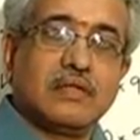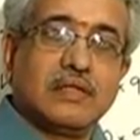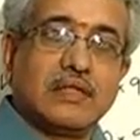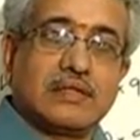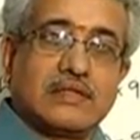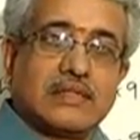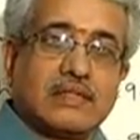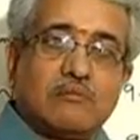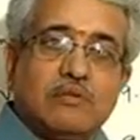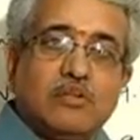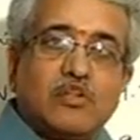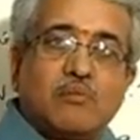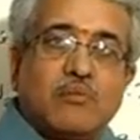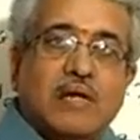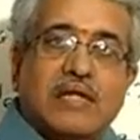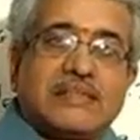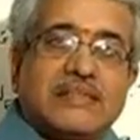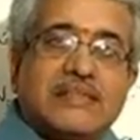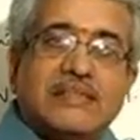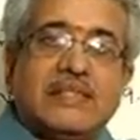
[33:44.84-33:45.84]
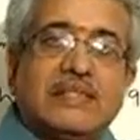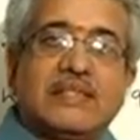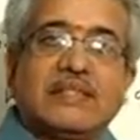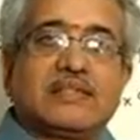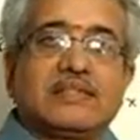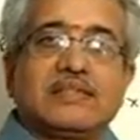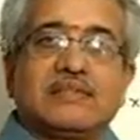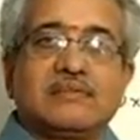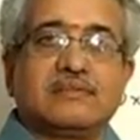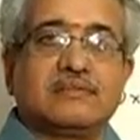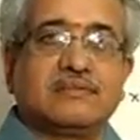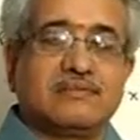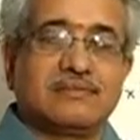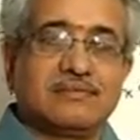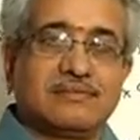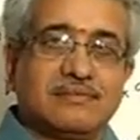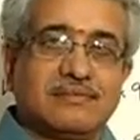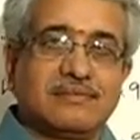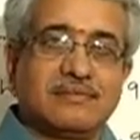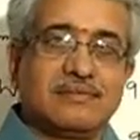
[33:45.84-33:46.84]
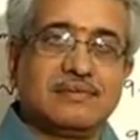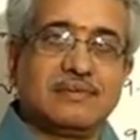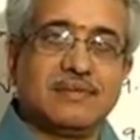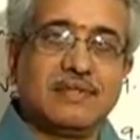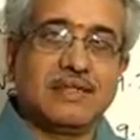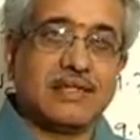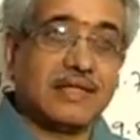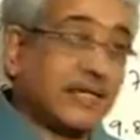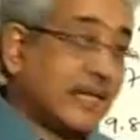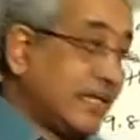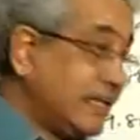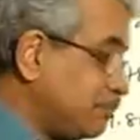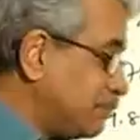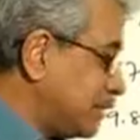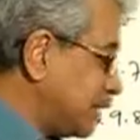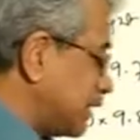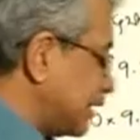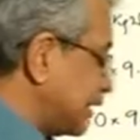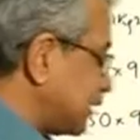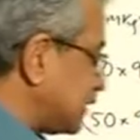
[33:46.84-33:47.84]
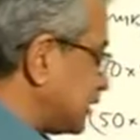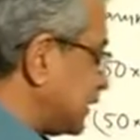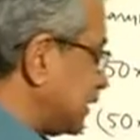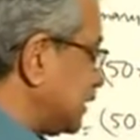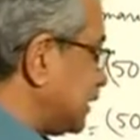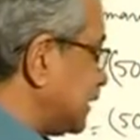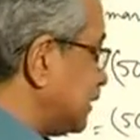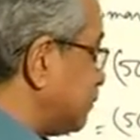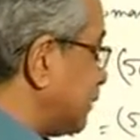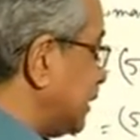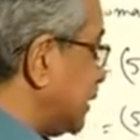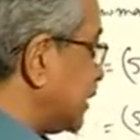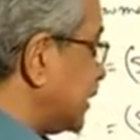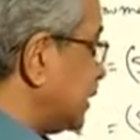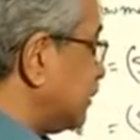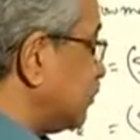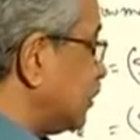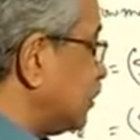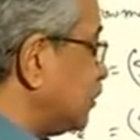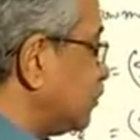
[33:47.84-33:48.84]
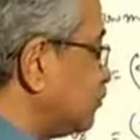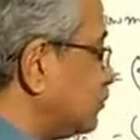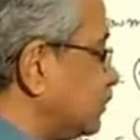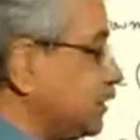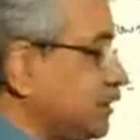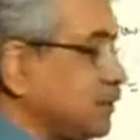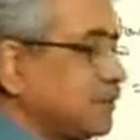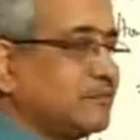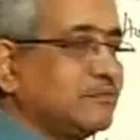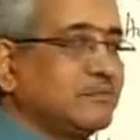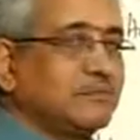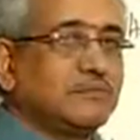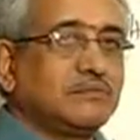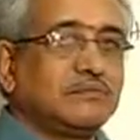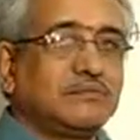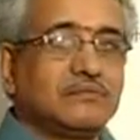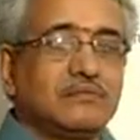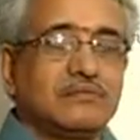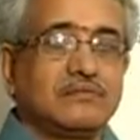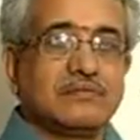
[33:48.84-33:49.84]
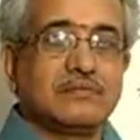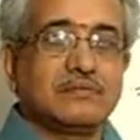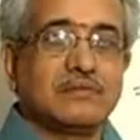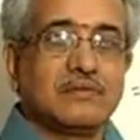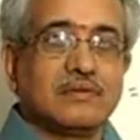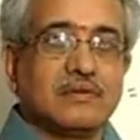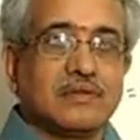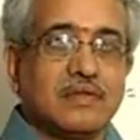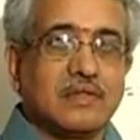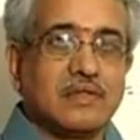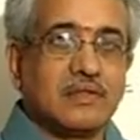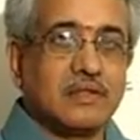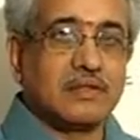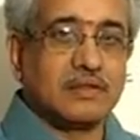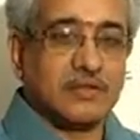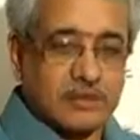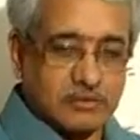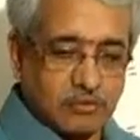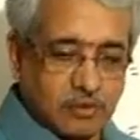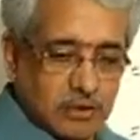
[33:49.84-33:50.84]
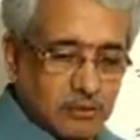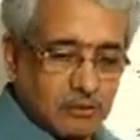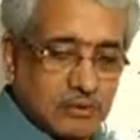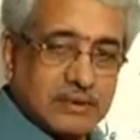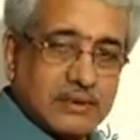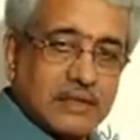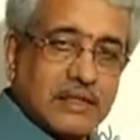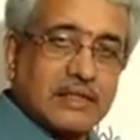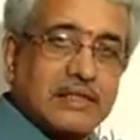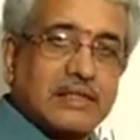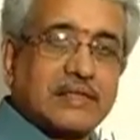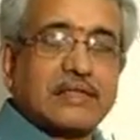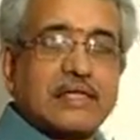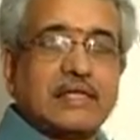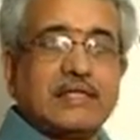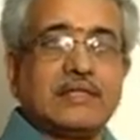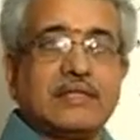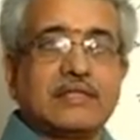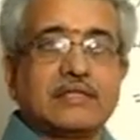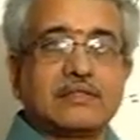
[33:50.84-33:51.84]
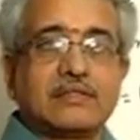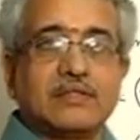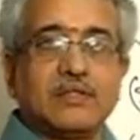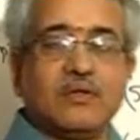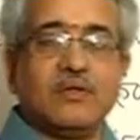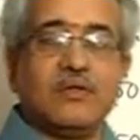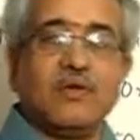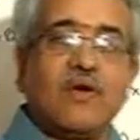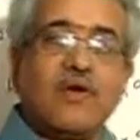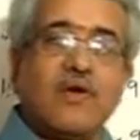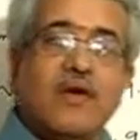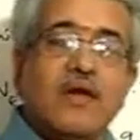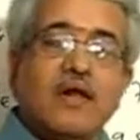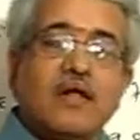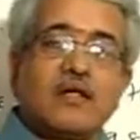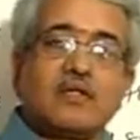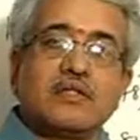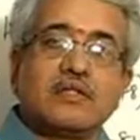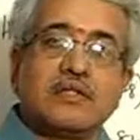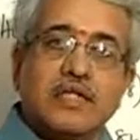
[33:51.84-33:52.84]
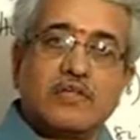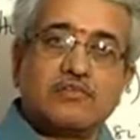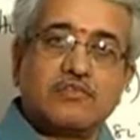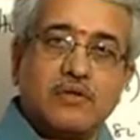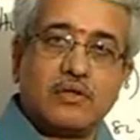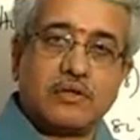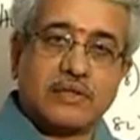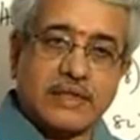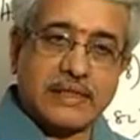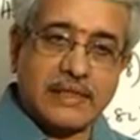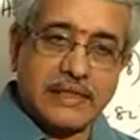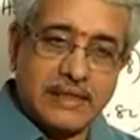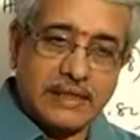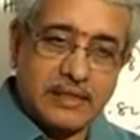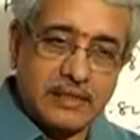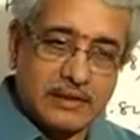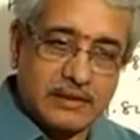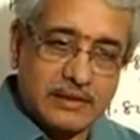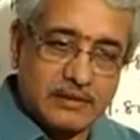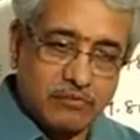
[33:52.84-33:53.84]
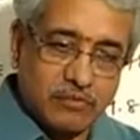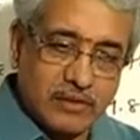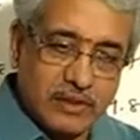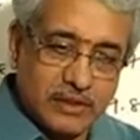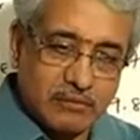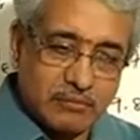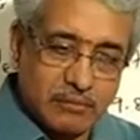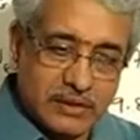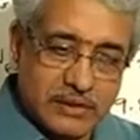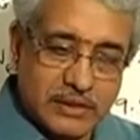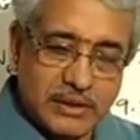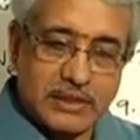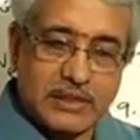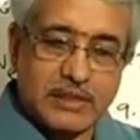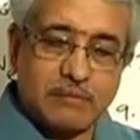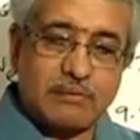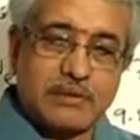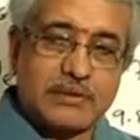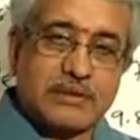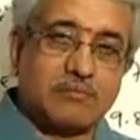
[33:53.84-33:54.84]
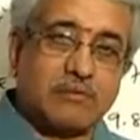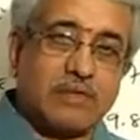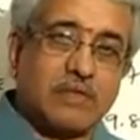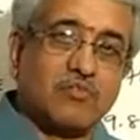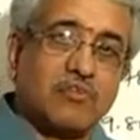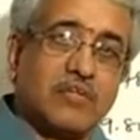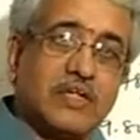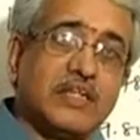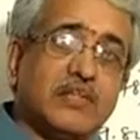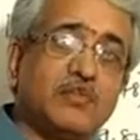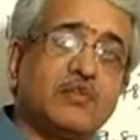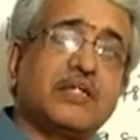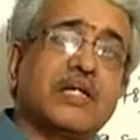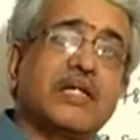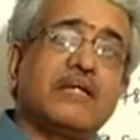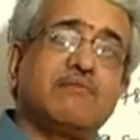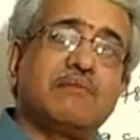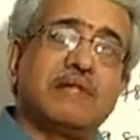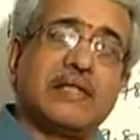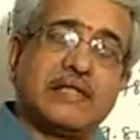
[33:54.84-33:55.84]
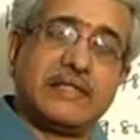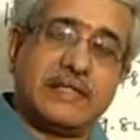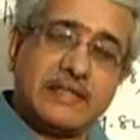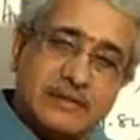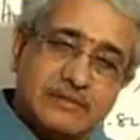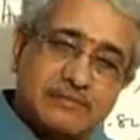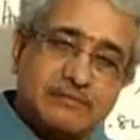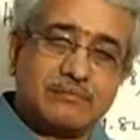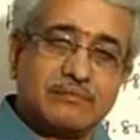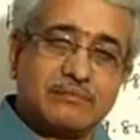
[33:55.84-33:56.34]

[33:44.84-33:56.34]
Does not mean your mass has increased. Calibration has changed depending on the value of G. That's what you must understand there. So therefore the reading on the weighing machine depends upon where you calibrate it,